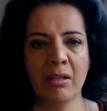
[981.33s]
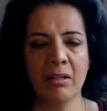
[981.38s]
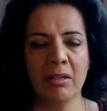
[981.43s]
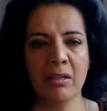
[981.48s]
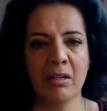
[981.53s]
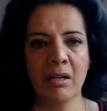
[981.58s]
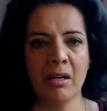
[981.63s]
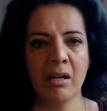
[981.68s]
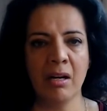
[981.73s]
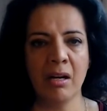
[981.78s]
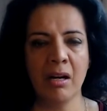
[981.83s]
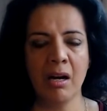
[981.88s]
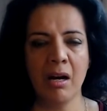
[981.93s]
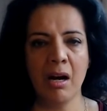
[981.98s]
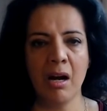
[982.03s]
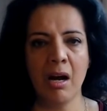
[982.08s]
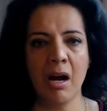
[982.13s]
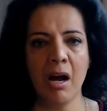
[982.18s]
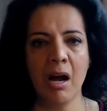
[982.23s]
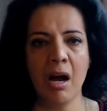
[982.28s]

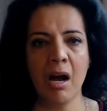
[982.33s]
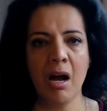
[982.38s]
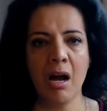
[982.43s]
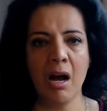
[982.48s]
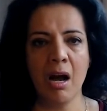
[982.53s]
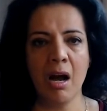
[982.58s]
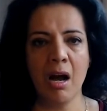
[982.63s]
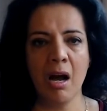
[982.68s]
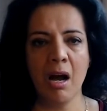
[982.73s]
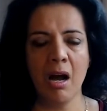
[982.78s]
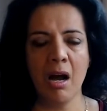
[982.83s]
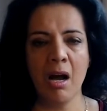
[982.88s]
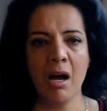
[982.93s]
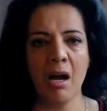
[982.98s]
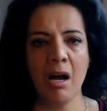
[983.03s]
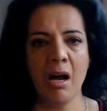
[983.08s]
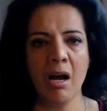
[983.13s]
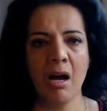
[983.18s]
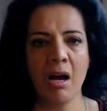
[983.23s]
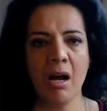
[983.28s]

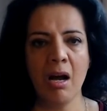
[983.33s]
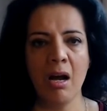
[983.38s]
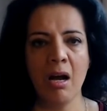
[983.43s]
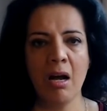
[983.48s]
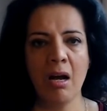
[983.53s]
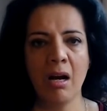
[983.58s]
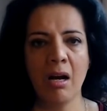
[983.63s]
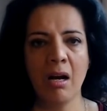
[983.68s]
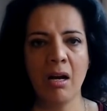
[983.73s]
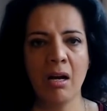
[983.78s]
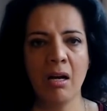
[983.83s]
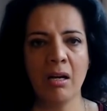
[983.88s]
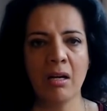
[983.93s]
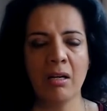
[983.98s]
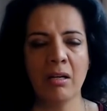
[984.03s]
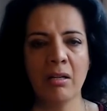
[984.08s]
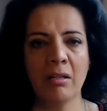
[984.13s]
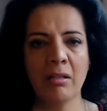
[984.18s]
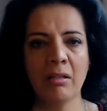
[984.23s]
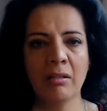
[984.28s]

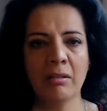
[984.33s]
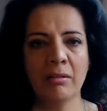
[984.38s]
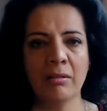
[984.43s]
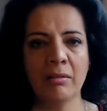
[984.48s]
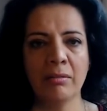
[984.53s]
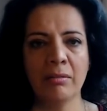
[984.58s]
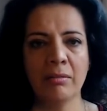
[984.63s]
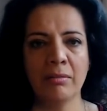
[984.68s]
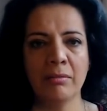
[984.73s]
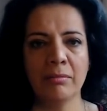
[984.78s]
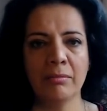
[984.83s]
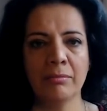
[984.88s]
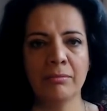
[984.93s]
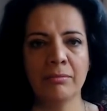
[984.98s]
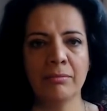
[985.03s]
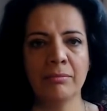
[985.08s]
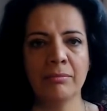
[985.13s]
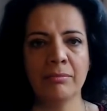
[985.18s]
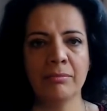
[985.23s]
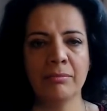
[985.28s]

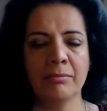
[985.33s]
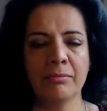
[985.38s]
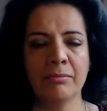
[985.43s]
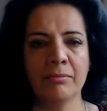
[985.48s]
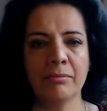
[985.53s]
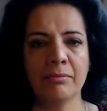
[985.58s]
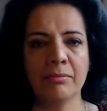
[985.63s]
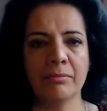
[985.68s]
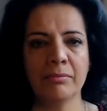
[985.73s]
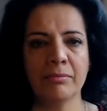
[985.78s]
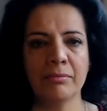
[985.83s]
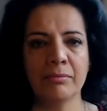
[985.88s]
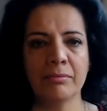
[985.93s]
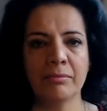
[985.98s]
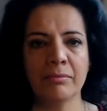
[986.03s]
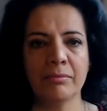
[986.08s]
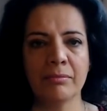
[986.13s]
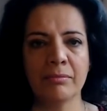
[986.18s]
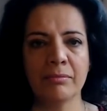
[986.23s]
Nothing is said.